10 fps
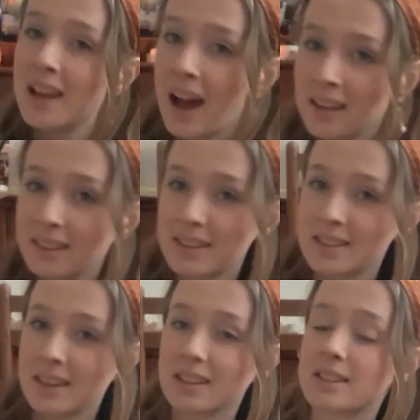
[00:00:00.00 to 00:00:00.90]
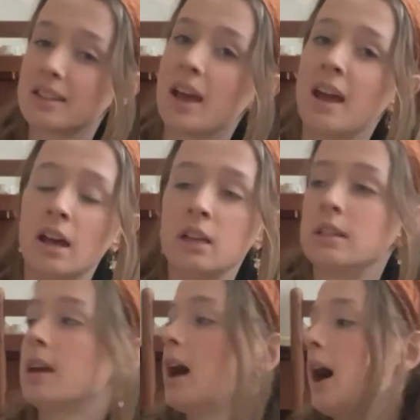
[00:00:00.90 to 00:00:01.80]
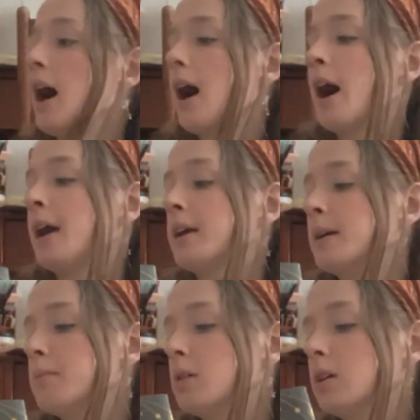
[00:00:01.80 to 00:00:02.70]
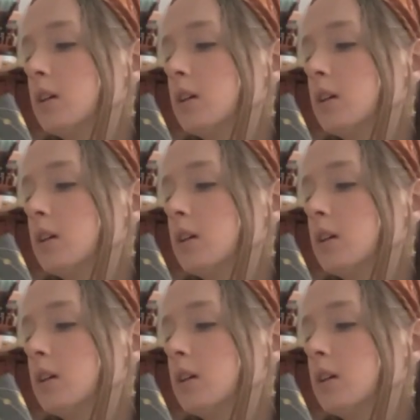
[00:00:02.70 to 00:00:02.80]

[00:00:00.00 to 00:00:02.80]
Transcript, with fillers: The Atlas Six, and I am